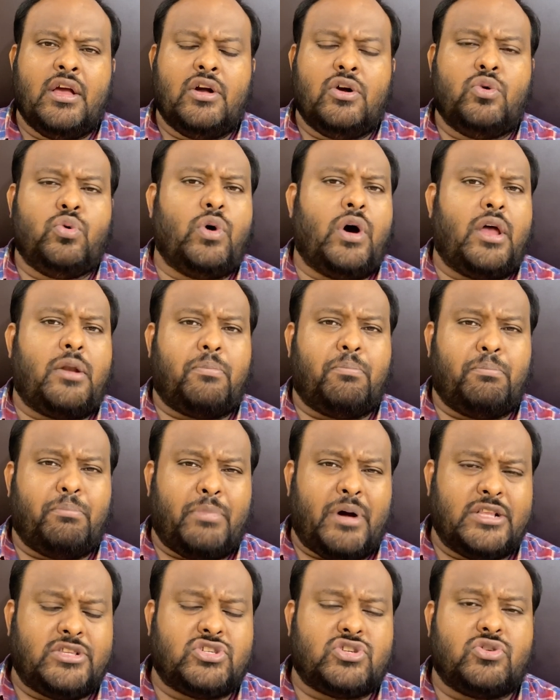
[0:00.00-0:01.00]
who are
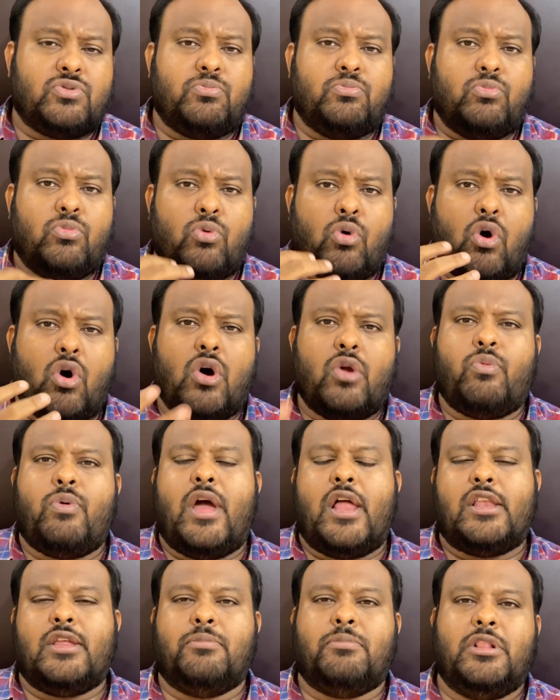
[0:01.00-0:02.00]
much more
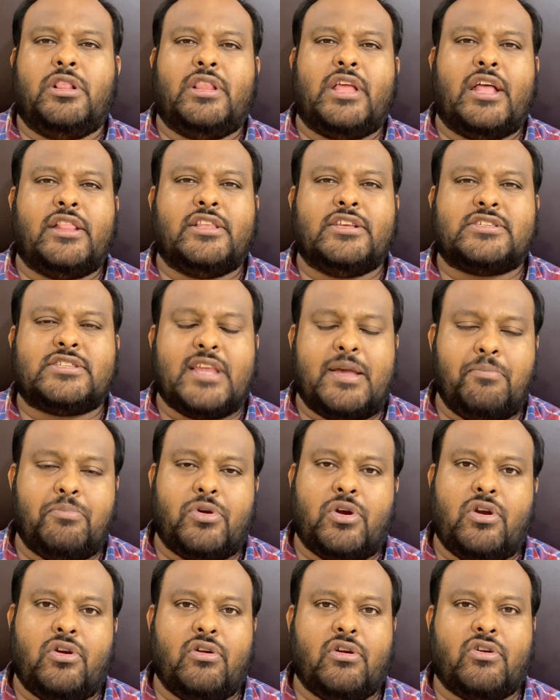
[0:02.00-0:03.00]
valuable than this
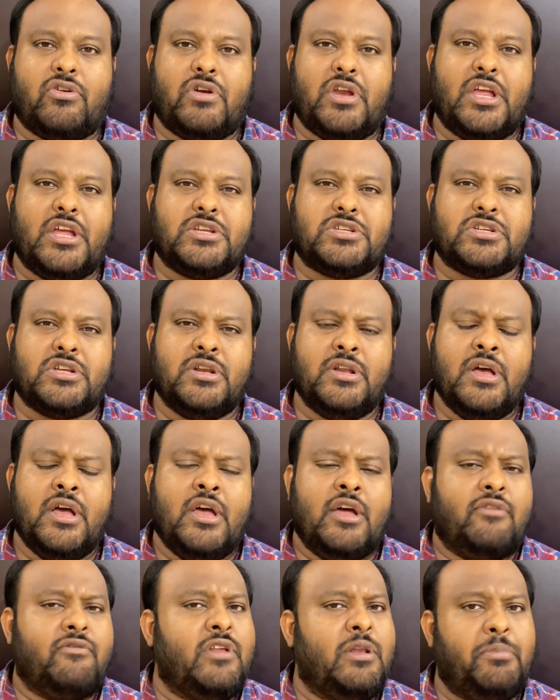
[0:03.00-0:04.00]
temporary creation,
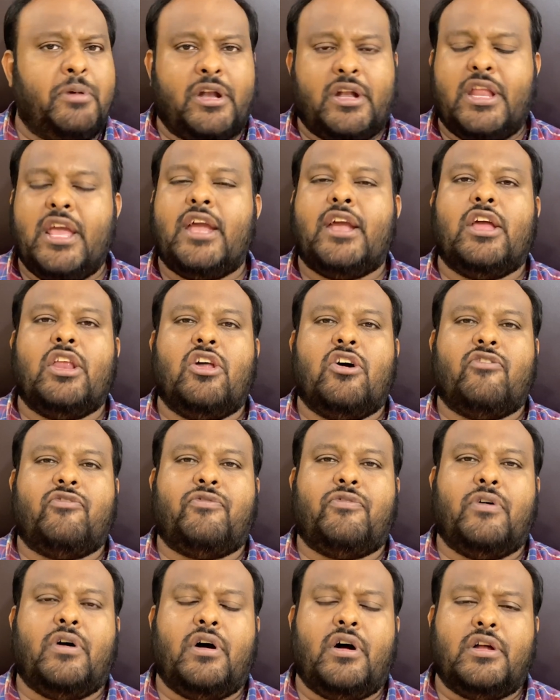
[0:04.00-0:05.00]
will be
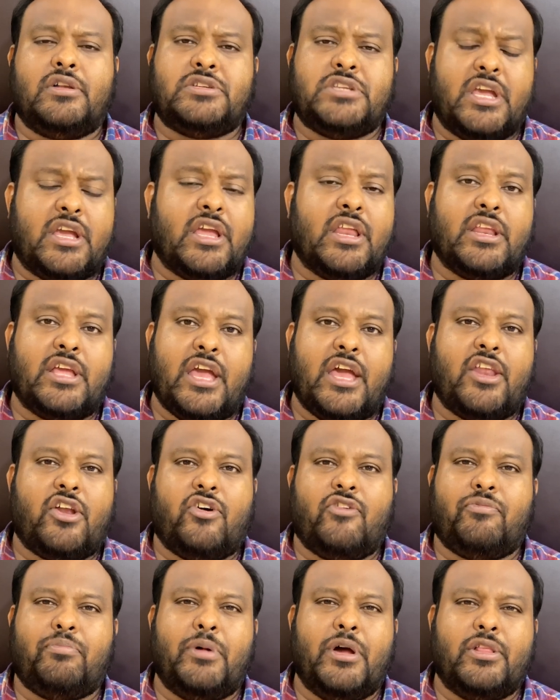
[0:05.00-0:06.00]
taken care
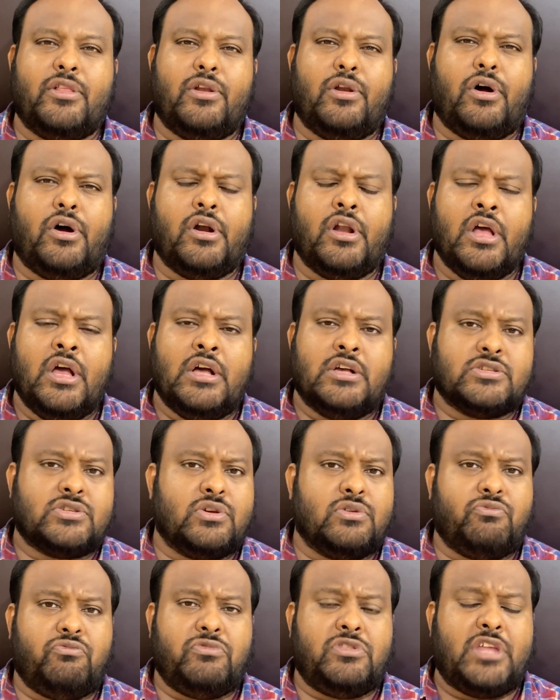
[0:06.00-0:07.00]
of by the Lord.
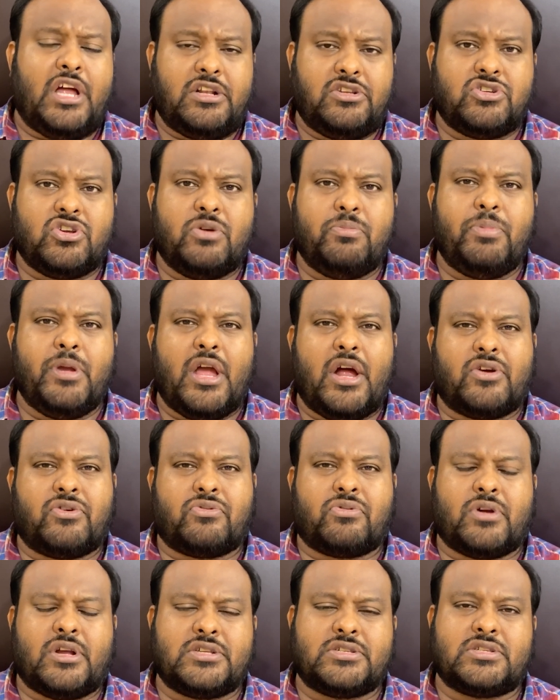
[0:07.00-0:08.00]
So that should be our
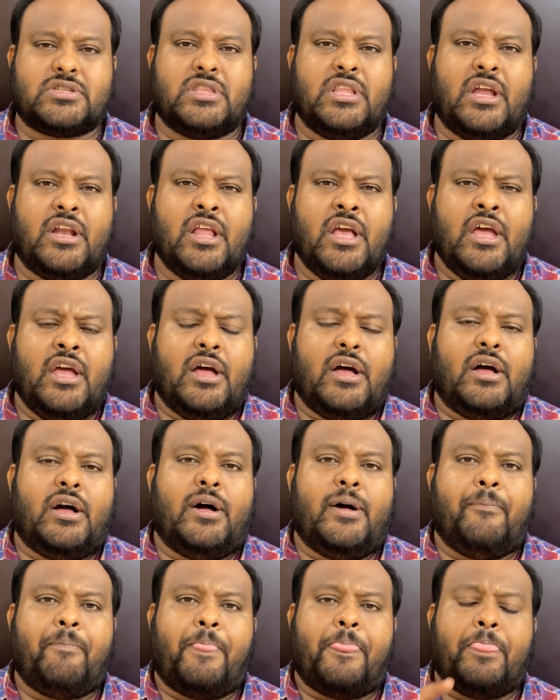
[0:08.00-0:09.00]
trust,
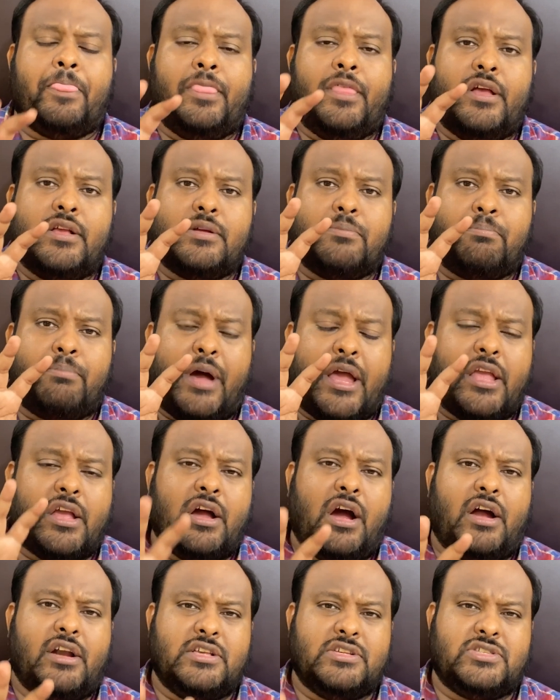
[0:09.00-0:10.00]
that my
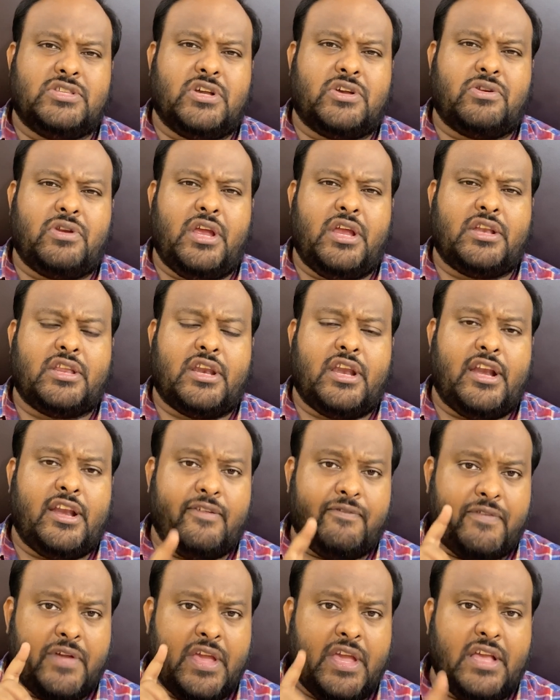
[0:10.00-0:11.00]
God is the creator, and
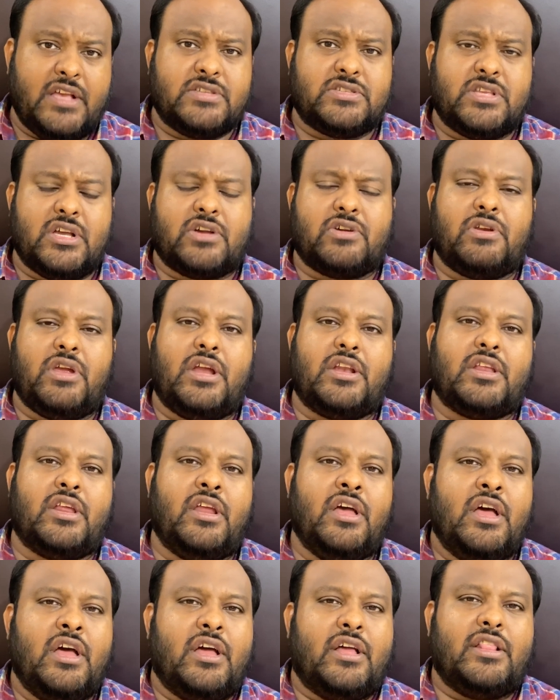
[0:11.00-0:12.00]
if he is the creator,
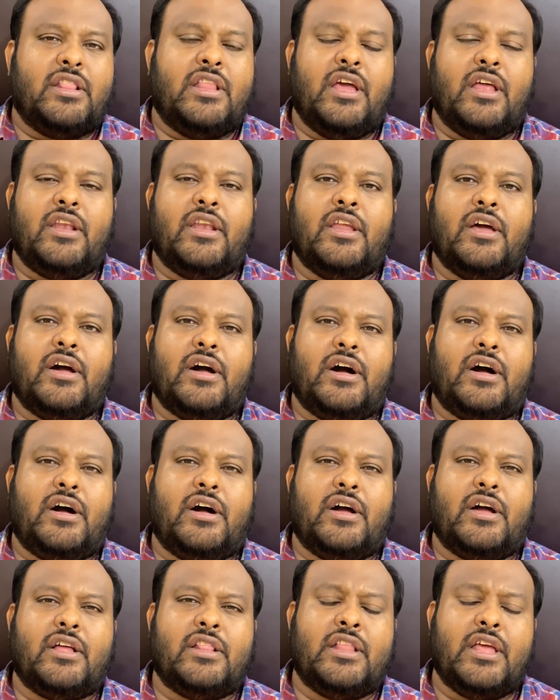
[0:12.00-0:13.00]

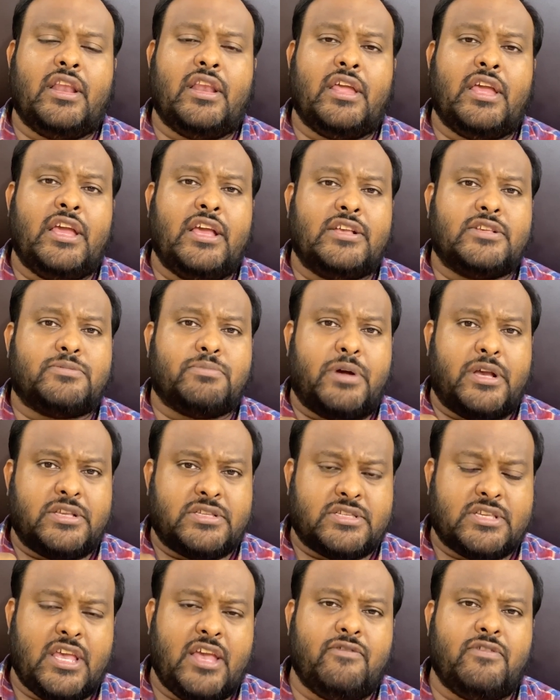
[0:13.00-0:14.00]
then he is my
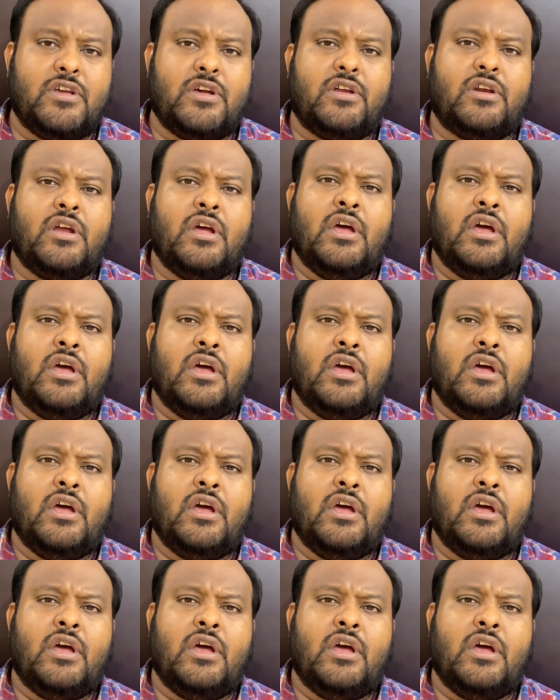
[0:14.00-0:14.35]
savior,